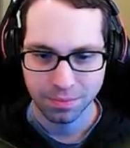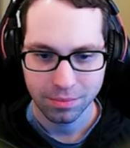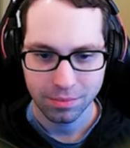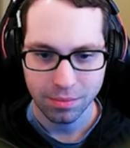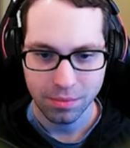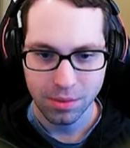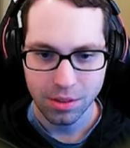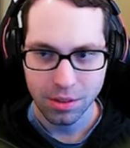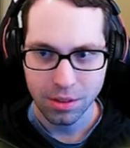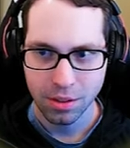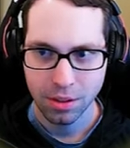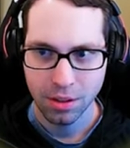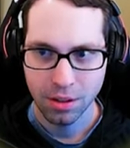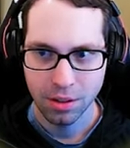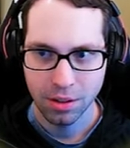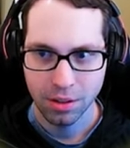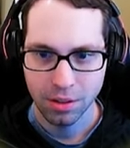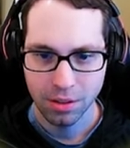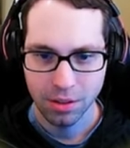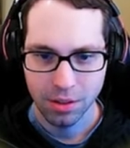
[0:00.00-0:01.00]
to the cup.
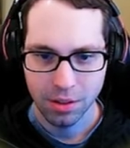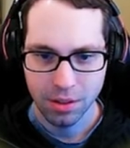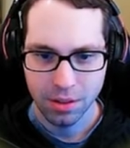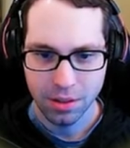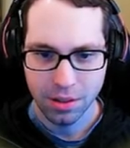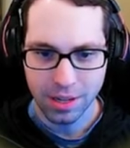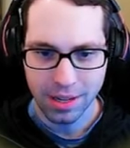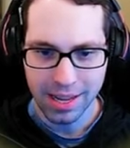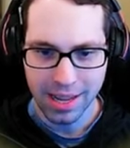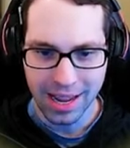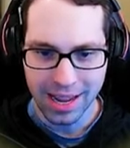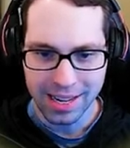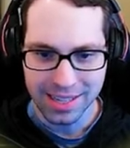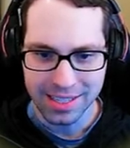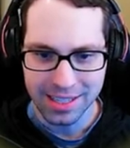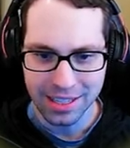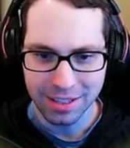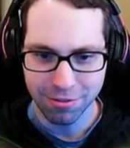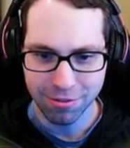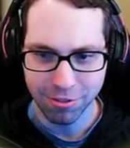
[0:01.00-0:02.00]

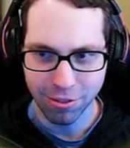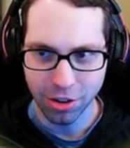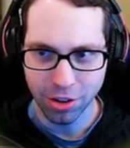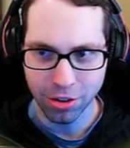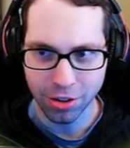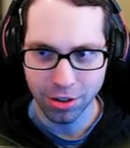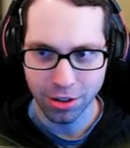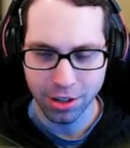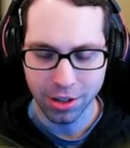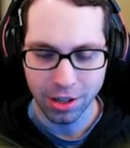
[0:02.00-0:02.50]
18 footer.